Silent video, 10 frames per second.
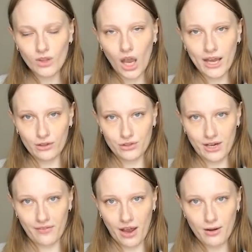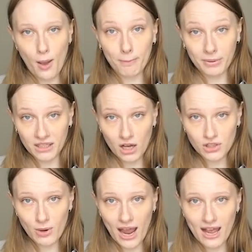I understand that. But it
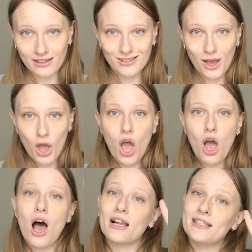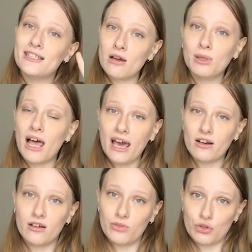also has a double
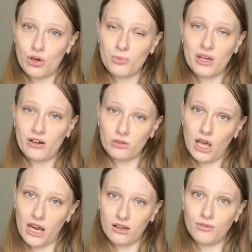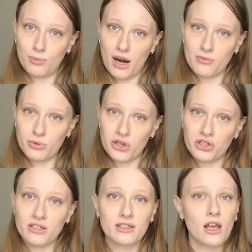header of the tropes I don't like for Pride and
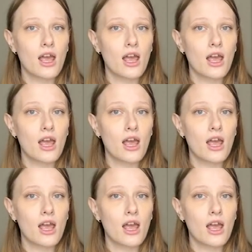Prejudice.